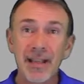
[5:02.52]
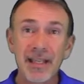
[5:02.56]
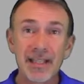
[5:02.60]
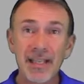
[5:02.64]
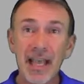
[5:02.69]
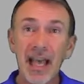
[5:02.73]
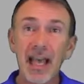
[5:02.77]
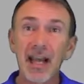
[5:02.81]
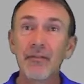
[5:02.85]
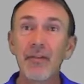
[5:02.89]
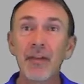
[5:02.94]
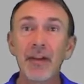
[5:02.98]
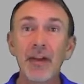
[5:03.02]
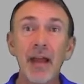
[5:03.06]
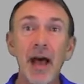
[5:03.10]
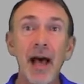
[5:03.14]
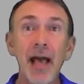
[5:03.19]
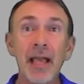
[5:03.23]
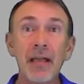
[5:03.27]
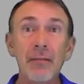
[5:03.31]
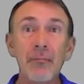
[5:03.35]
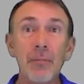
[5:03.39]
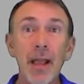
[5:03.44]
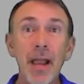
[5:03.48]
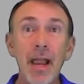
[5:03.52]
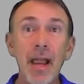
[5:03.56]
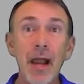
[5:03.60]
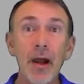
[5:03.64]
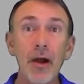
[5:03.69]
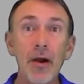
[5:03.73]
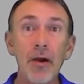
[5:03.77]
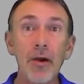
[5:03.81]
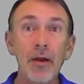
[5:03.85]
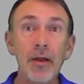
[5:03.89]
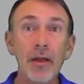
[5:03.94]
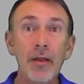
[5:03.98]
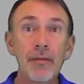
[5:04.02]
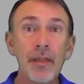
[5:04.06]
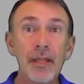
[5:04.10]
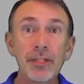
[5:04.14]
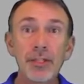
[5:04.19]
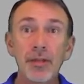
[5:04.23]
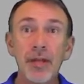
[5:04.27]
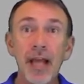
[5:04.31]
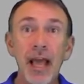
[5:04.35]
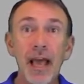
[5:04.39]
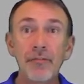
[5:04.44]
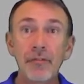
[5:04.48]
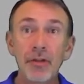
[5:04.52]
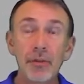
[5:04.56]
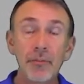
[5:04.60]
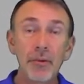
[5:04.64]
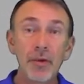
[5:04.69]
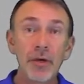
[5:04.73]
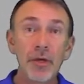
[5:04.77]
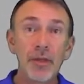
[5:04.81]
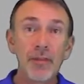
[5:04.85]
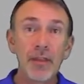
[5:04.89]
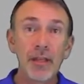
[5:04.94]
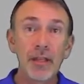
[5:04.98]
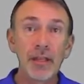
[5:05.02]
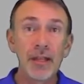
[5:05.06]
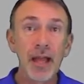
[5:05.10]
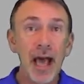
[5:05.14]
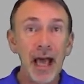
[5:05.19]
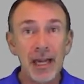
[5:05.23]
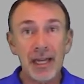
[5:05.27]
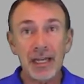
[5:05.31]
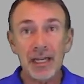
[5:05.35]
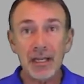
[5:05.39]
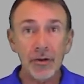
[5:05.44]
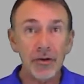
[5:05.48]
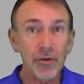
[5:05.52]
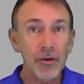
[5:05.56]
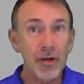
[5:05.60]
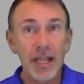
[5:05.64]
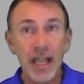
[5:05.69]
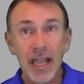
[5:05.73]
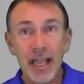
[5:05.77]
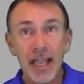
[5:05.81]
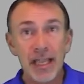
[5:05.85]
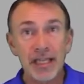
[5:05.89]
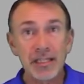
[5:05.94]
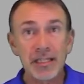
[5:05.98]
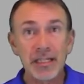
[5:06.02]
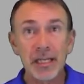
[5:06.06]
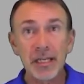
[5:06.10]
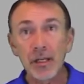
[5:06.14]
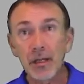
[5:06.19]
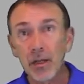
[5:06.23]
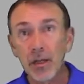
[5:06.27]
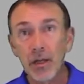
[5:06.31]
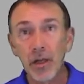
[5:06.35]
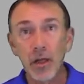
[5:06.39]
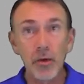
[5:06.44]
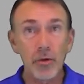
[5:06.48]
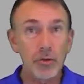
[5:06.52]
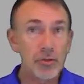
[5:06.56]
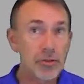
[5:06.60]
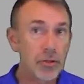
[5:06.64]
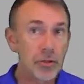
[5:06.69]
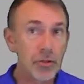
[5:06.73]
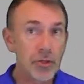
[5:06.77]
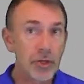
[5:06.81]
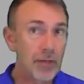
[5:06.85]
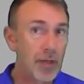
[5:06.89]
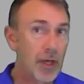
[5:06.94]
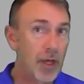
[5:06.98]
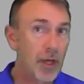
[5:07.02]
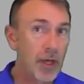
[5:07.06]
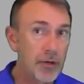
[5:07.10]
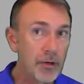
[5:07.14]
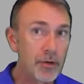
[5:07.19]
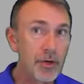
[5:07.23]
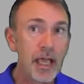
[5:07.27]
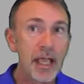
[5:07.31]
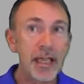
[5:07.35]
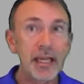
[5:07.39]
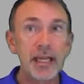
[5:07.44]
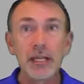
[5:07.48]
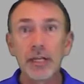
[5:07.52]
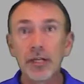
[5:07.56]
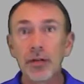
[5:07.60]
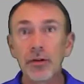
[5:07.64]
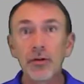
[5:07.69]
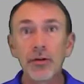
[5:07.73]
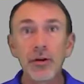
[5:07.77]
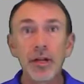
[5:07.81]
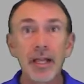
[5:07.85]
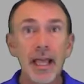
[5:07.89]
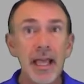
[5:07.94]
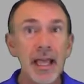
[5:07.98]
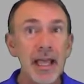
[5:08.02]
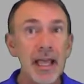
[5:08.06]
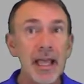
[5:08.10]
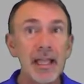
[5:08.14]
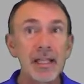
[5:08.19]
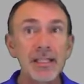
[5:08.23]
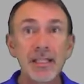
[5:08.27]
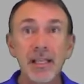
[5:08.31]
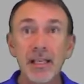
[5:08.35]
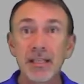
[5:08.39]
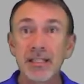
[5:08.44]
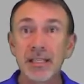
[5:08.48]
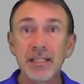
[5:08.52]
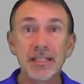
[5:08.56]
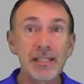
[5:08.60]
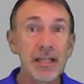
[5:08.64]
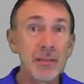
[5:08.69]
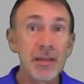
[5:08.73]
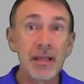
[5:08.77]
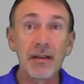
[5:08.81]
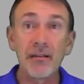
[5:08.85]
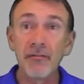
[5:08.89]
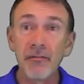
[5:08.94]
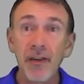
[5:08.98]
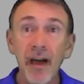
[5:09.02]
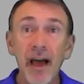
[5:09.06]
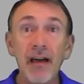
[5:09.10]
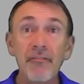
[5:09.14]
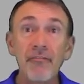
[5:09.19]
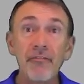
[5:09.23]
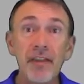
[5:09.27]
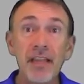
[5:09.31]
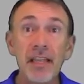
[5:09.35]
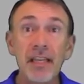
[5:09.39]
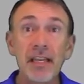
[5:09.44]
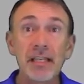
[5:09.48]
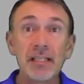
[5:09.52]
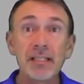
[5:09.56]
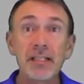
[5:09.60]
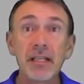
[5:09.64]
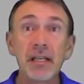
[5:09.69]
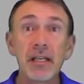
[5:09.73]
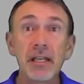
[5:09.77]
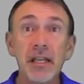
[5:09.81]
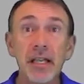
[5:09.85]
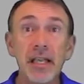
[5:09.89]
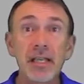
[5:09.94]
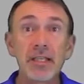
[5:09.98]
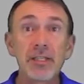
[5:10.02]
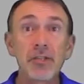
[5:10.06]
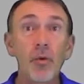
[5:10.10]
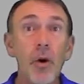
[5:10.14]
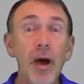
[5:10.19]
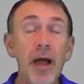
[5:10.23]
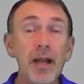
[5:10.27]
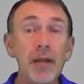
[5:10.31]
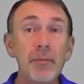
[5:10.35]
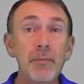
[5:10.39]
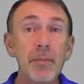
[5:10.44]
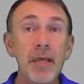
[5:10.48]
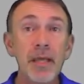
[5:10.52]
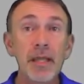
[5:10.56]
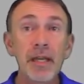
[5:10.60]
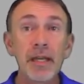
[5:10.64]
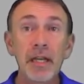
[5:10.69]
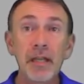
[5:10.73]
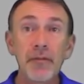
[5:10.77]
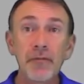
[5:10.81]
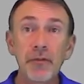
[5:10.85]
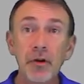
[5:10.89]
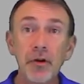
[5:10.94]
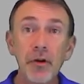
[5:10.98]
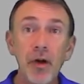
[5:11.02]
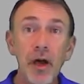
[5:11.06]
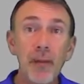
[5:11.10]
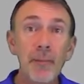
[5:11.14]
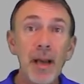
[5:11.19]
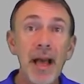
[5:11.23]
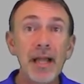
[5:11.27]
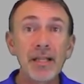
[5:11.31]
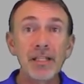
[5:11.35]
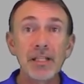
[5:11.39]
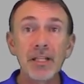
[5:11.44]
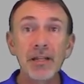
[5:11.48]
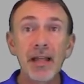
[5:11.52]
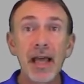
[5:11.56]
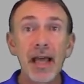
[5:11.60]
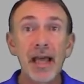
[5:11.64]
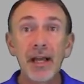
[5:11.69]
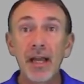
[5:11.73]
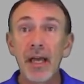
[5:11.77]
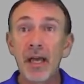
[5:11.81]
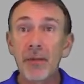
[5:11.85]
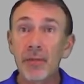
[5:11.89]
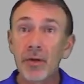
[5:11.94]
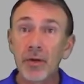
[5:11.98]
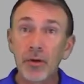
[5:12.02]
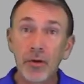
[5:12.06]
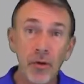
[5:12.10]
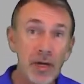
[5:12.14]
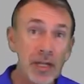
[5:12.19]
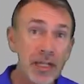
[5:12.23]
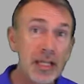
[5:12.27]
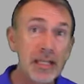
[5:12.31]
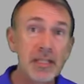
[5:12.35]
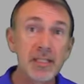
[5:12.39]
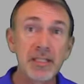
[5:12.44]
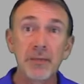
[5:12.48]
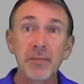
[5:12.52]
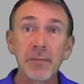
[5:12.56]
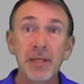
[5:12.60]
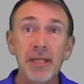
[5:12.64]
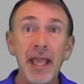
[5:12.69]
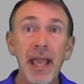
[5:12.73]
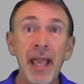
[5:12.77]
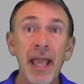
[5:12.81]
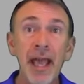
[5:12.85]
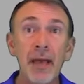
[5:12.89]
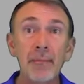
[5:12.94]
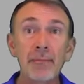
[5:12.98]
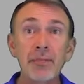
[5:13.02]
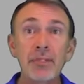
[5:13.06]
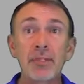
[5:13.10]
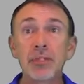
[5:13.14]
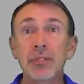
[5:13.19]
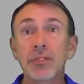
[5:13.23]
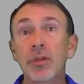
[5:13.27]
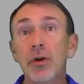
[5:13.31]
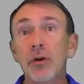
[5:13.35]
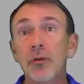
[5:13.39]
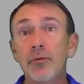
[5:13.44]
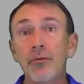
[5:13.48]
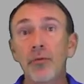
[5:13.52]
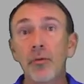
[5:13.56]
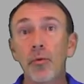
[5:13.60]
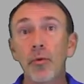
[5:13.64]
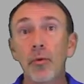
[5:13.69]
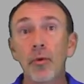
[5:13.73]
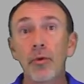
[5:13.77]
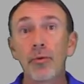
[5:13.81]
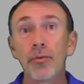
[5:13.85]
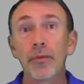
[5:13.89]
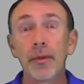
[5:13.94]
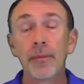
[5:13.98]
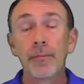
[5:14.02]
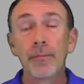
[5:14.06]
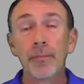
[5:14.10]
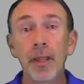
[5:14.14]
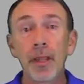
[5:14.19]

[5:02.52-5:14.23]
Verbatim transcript: that's kind of a nightmare that you'd have to put the 90 degree heads in closer to the 180 degree heads because it's, I mean, five feet is, is quite a bit. And if you're not matching that up, you're going to get some gaps and so forth.